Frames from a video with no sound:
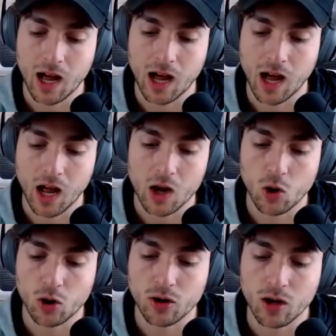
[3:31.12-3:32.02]
a
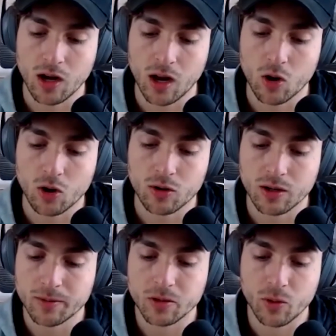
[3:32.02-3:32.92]
lot of,
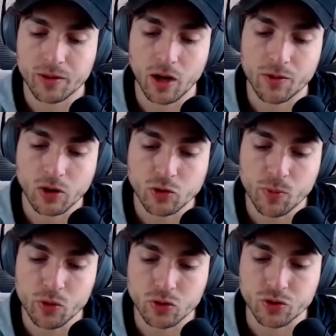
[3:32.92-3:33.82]
the
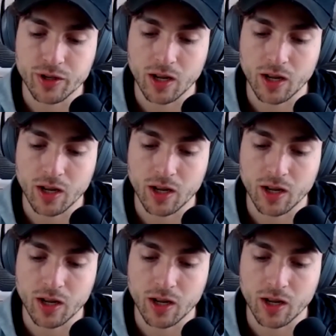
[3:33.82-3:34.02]
entrepreneurial journey,